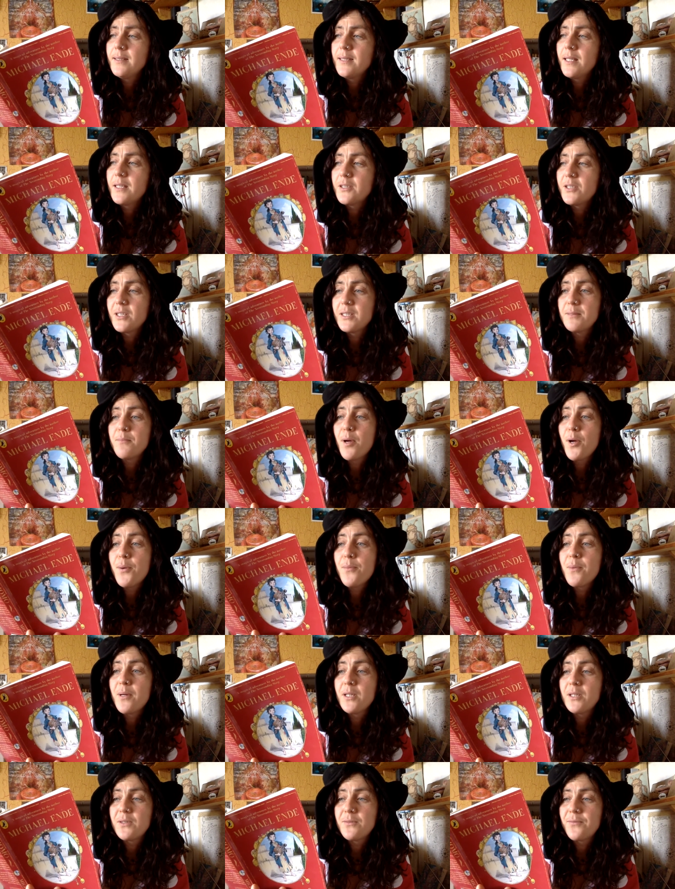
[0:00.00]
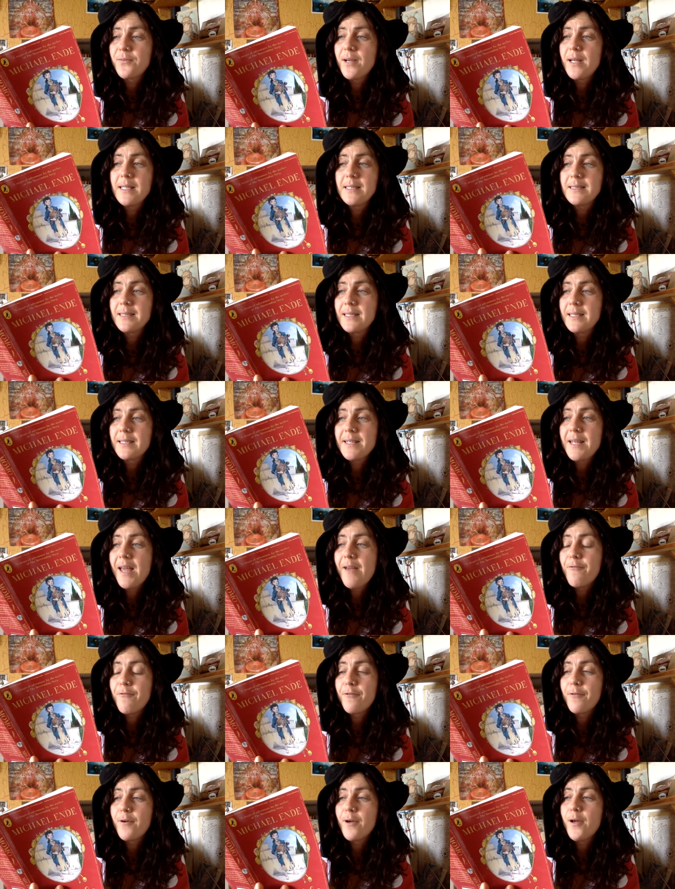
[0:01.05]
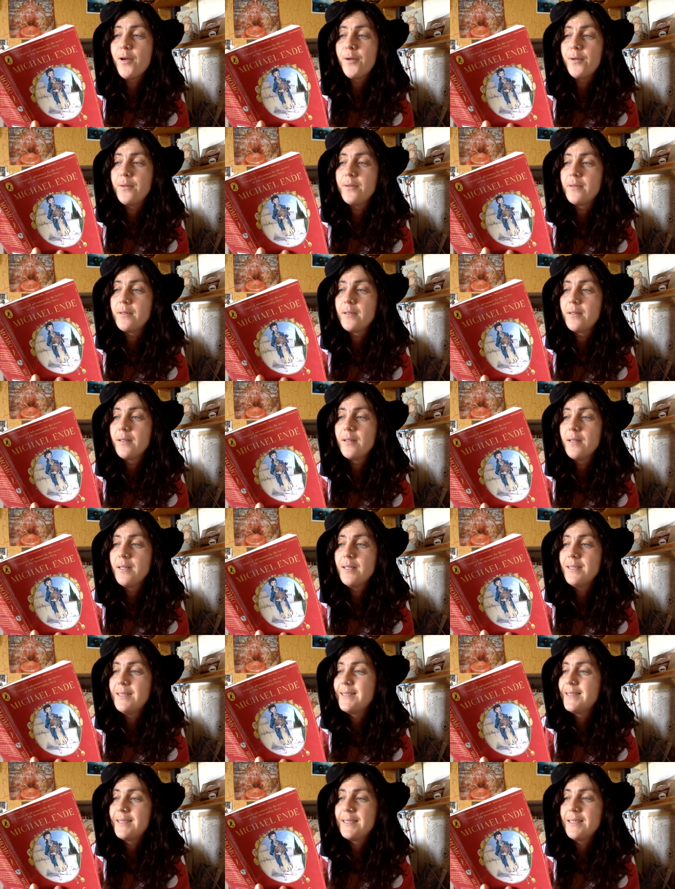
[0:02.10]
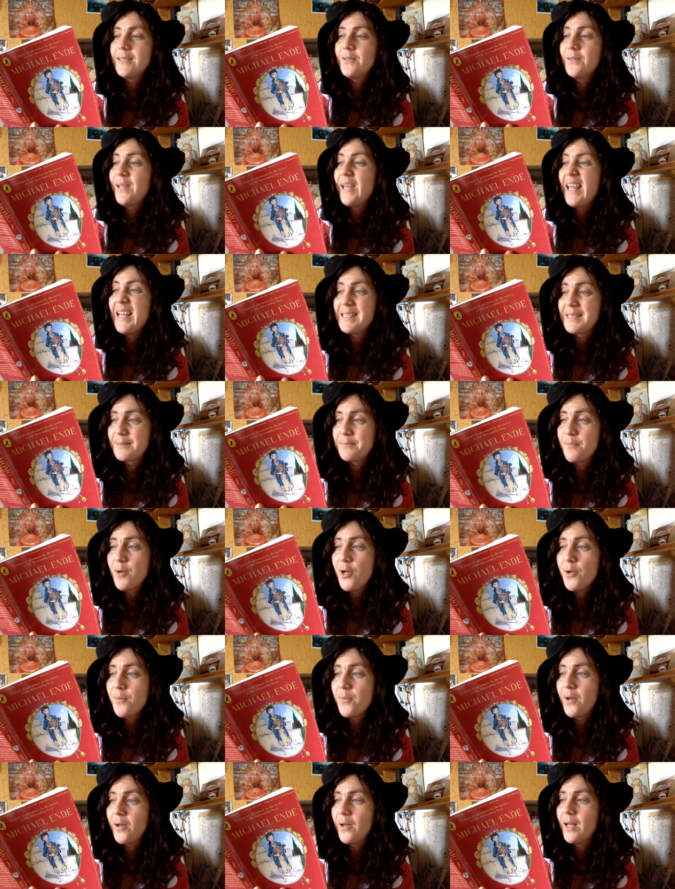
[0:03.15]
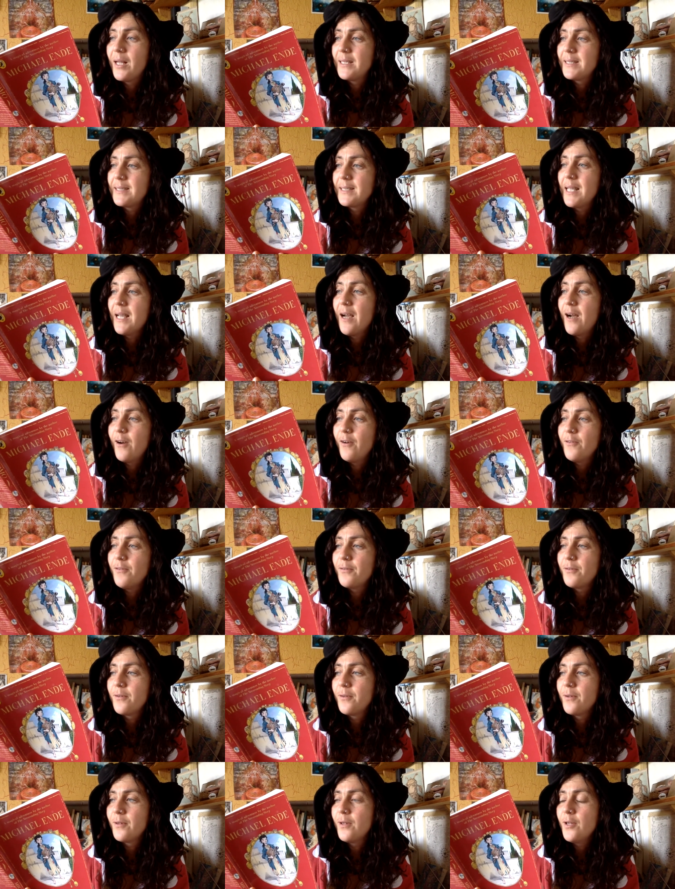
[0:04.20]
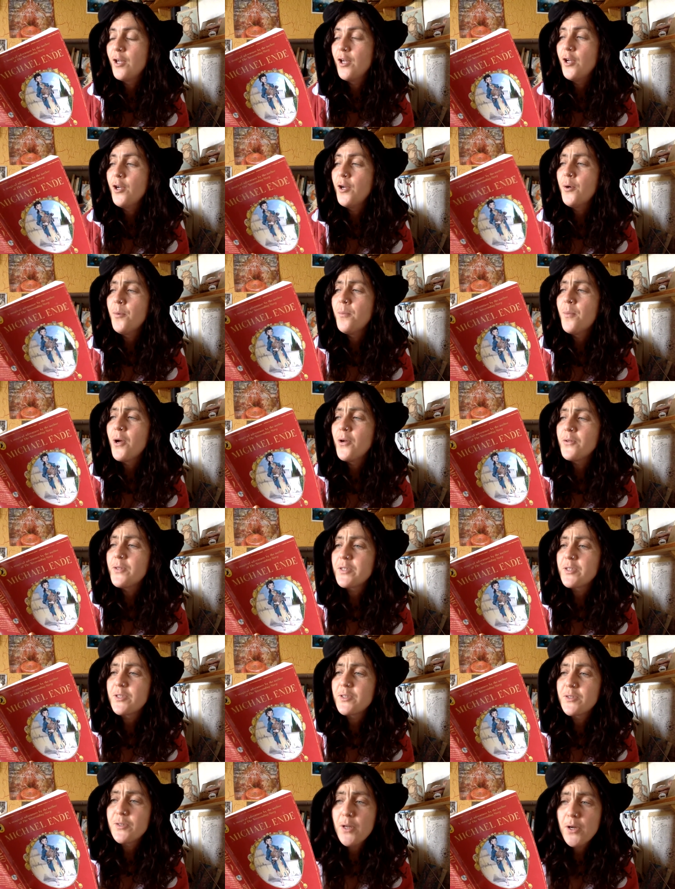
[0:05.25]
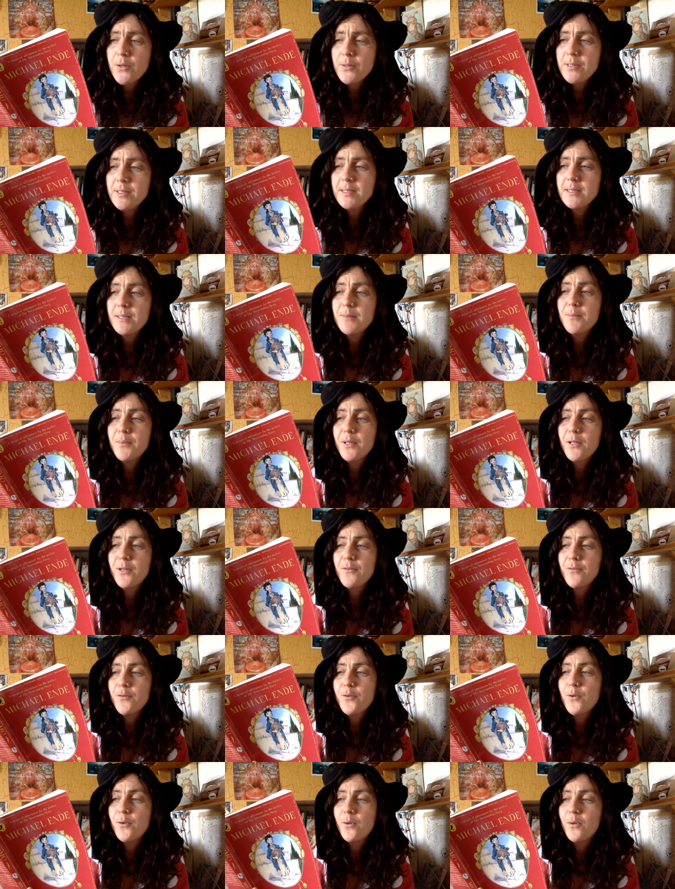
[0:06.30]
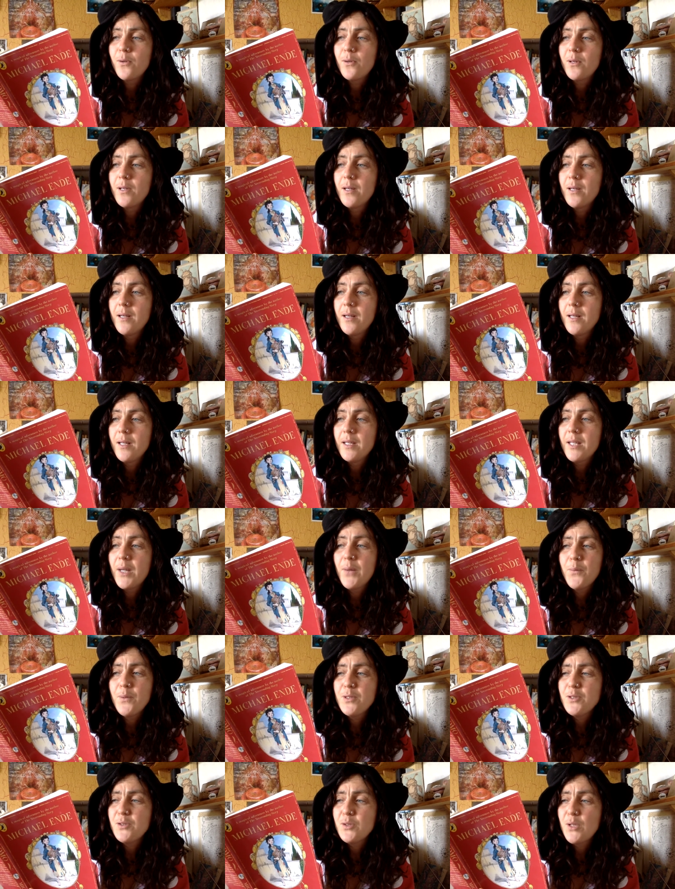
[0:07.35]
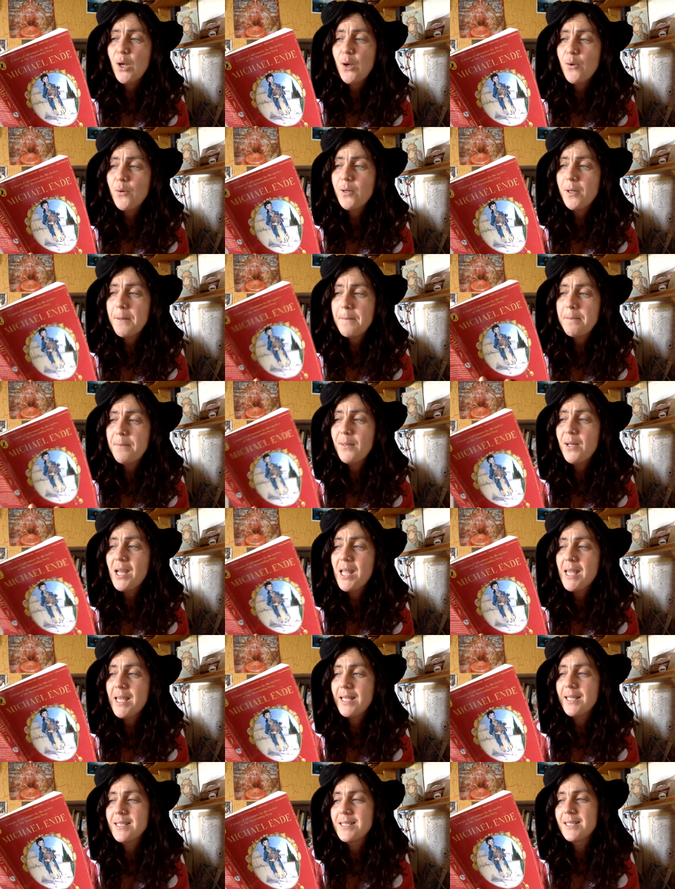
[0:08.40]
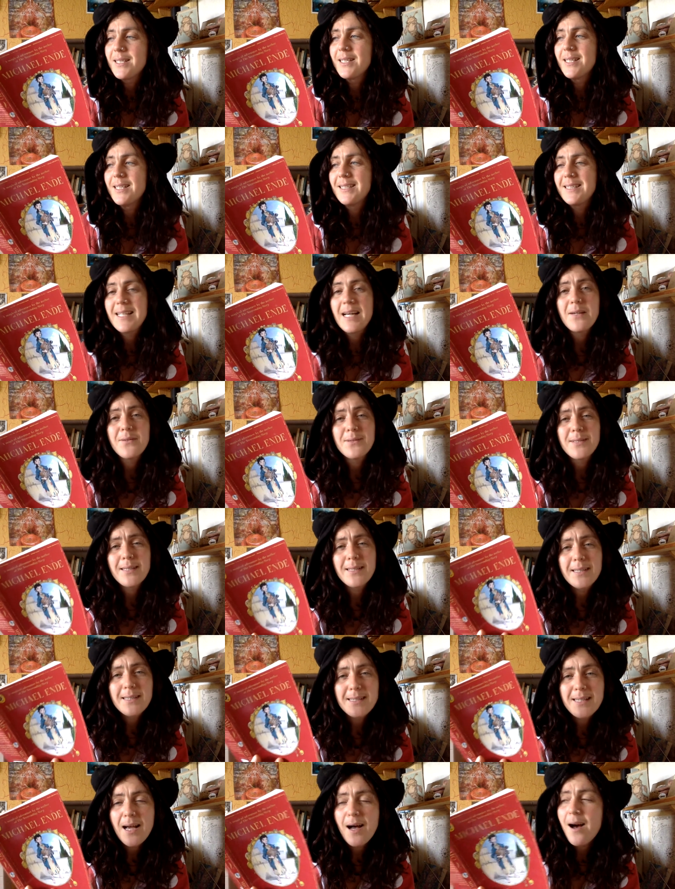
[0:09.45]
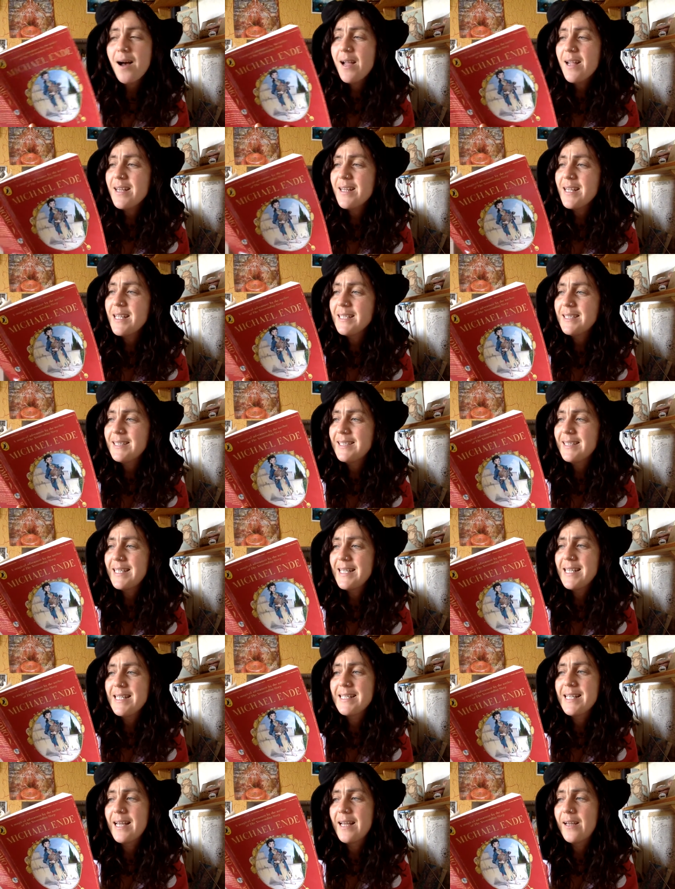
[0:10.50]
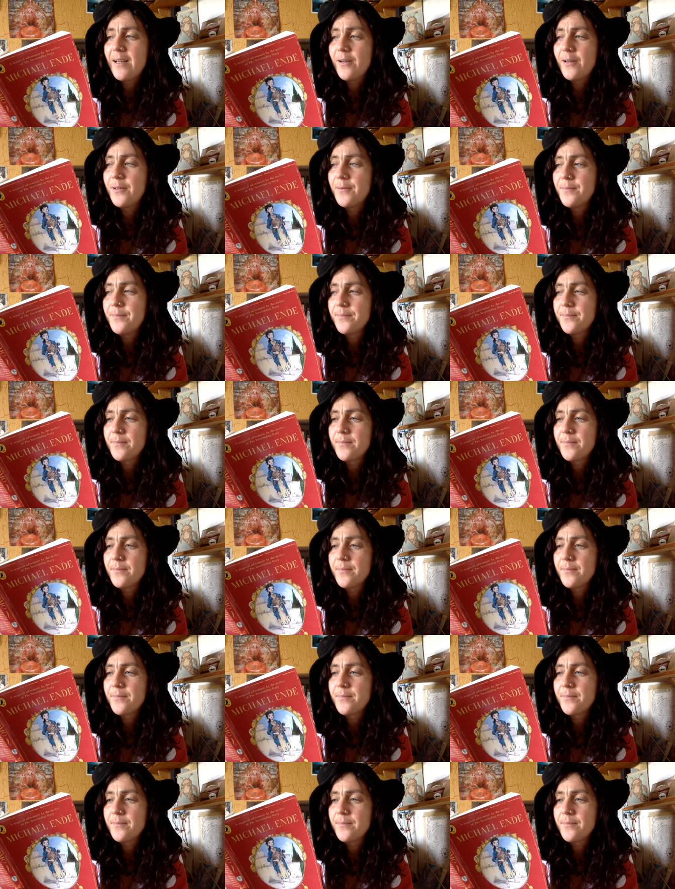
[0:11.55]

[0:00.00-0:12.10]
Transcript: such as Momo's friends had never owned, still less Momo herself, most noticeable of all, they were so complete, down to the tiniest detail,